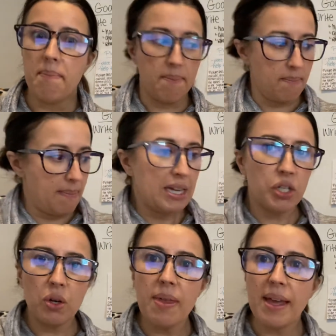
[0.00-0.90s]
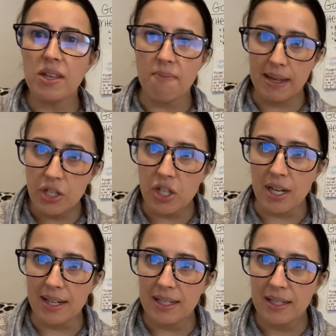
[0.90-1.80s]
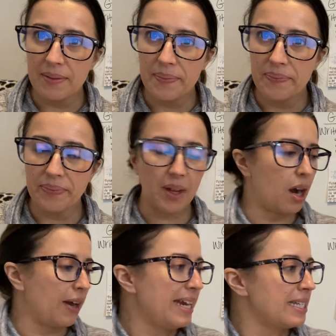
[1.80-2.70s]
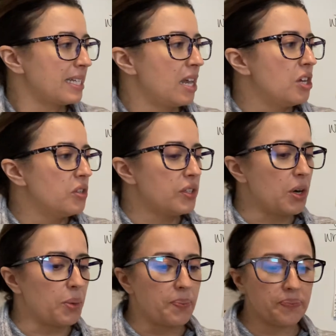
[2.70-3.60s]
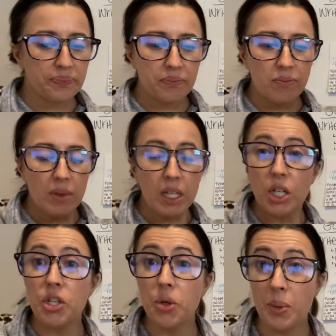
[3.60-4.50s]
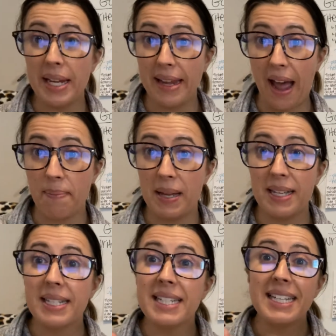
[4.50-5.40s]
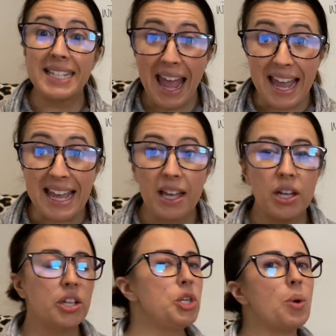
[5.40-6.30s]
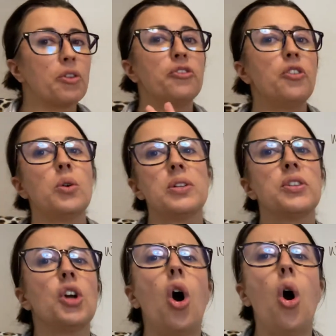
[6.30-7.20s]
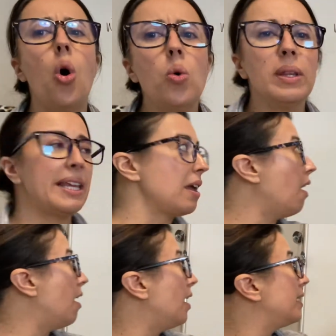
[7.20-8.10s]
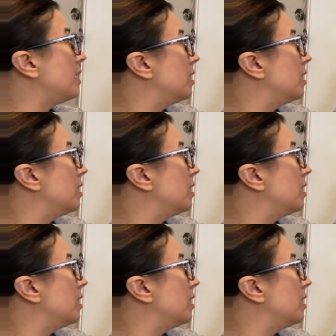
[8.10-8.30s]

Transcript: make sure that you mention it. All right. So to recap, today you are focused only on